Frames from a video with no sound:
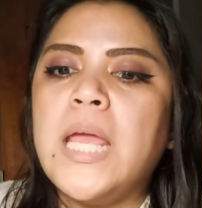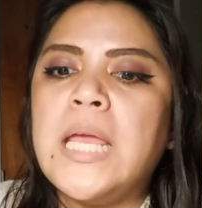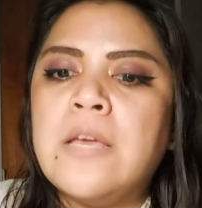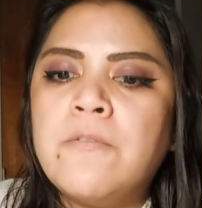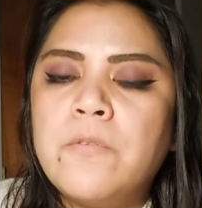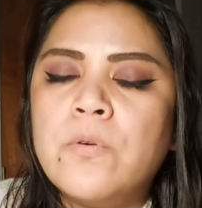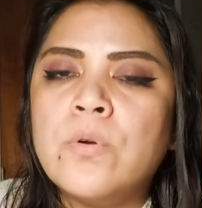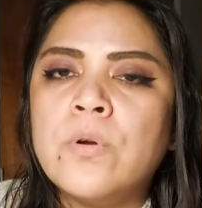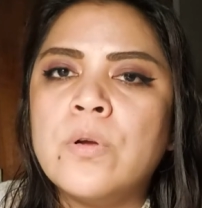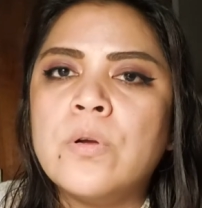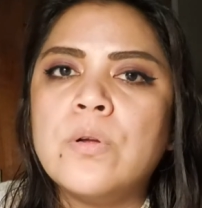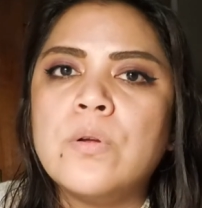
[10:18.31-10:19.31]
If
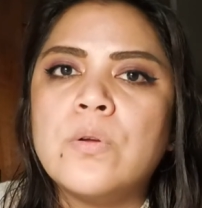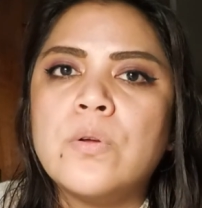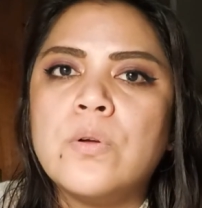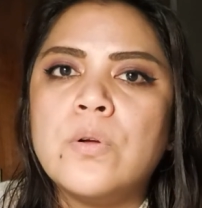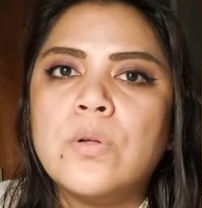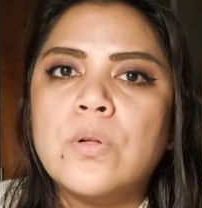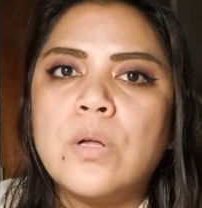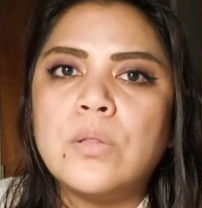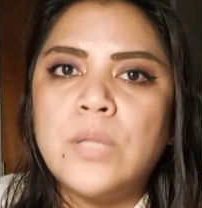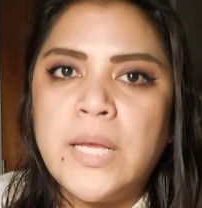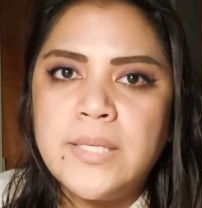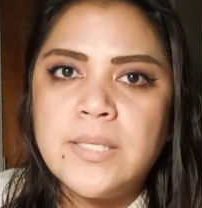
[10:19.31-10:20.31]
your
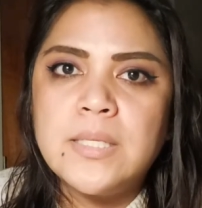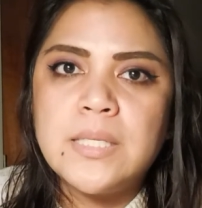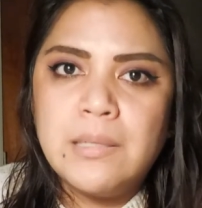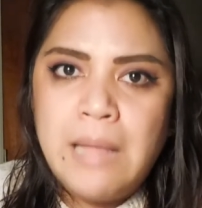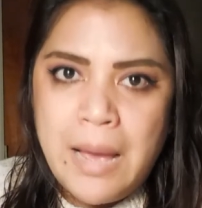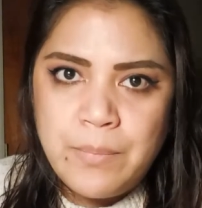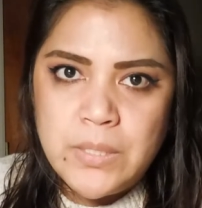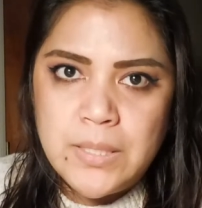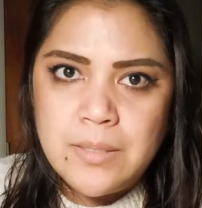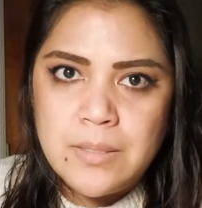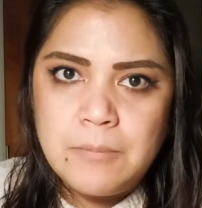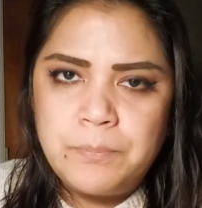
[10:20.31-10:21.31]
license
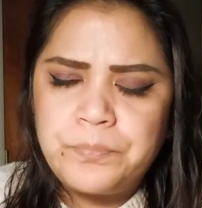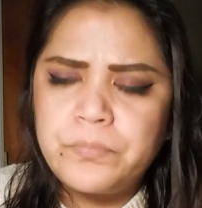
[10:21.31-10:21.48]
lapses,